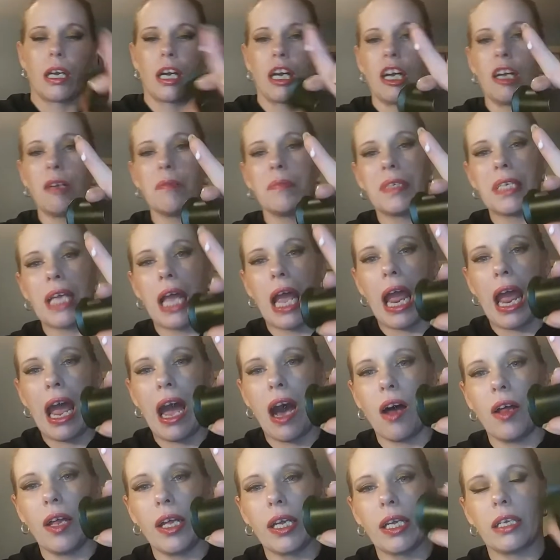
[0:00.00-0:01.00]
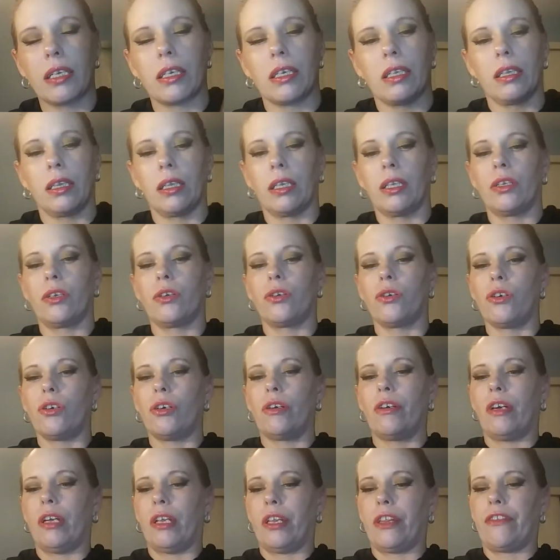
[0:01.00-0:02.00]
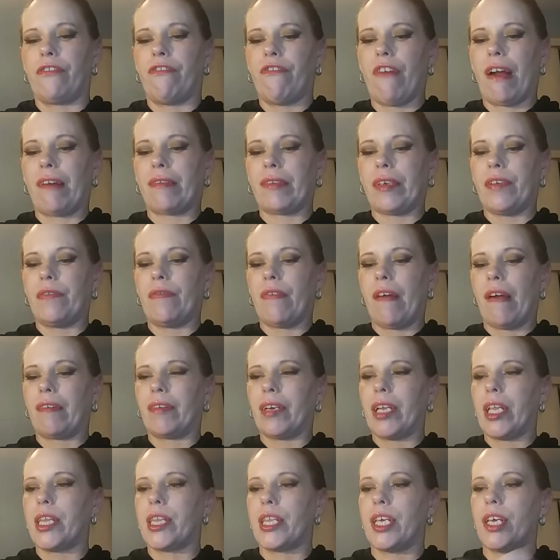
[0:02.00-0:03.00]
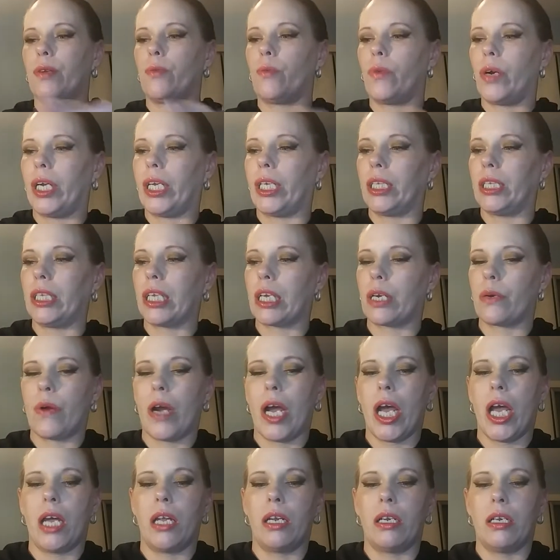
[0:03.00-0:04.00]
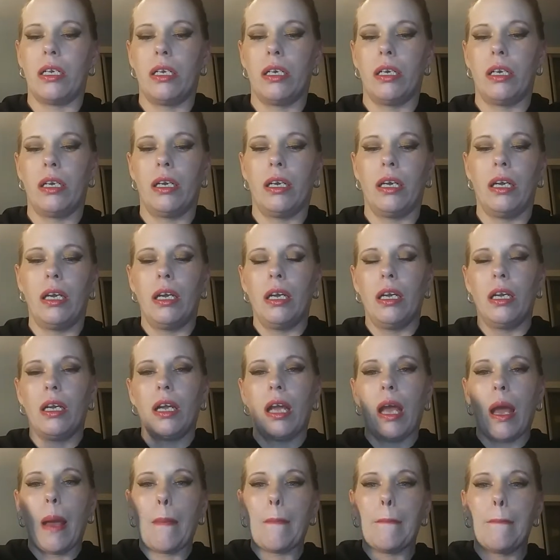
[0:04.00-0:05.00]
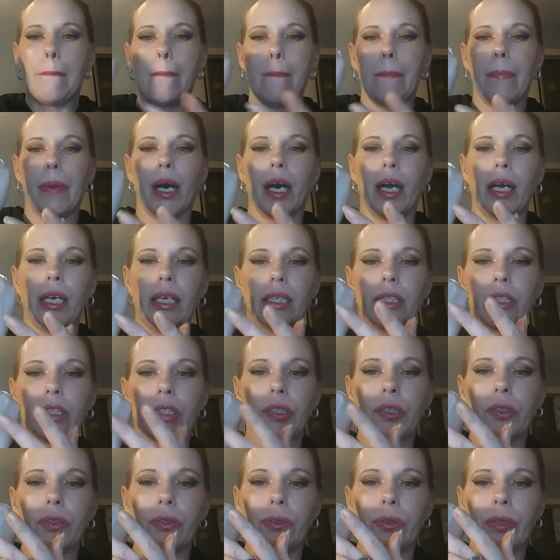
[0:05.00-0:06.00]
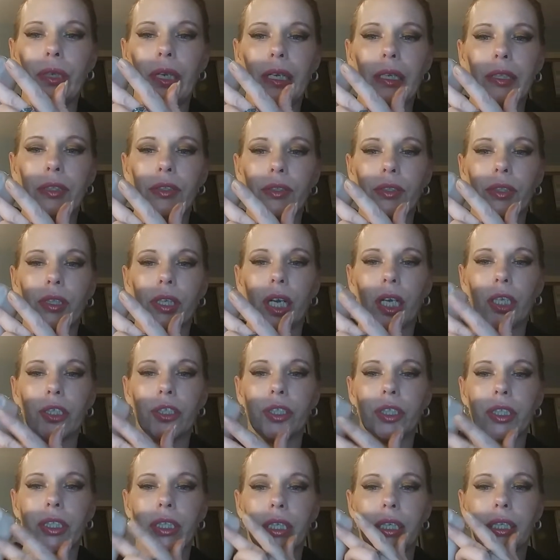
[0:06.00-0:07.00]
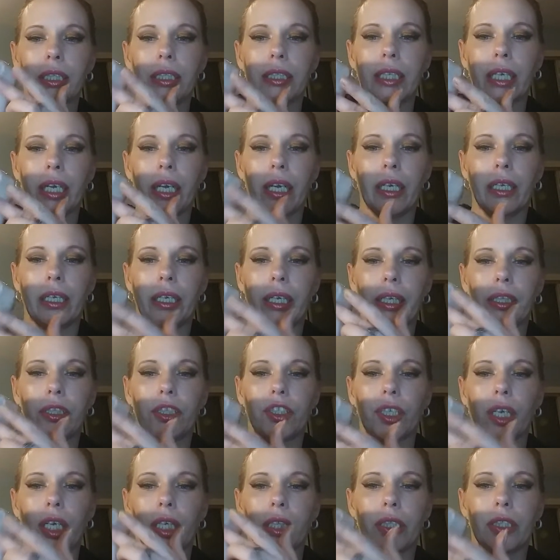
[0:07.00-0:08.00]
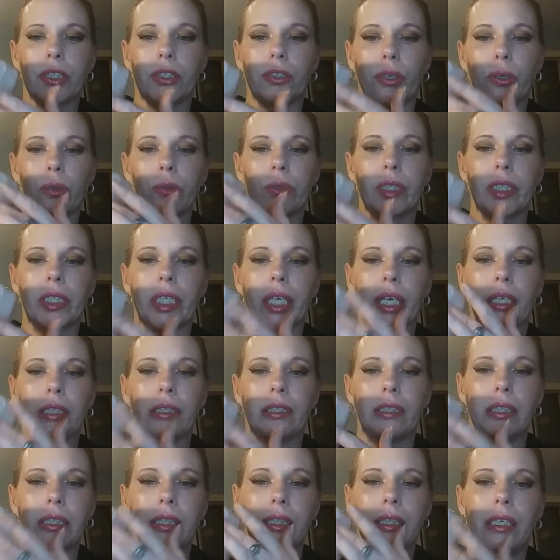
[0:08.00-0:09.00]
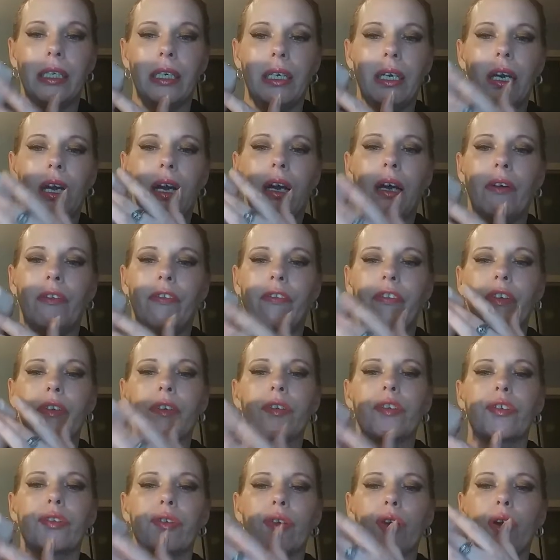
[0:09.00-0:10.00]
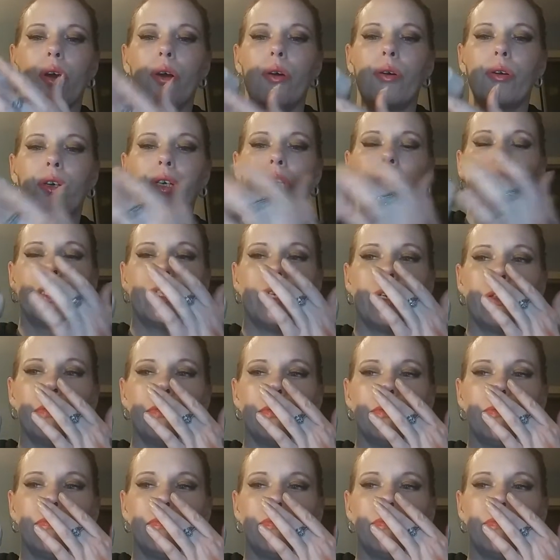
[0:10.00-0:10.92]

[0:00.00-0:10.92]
comes out like a very, very thin white liquid. but as soon as you touch it to the skin, it just soaks in. It feels so good too.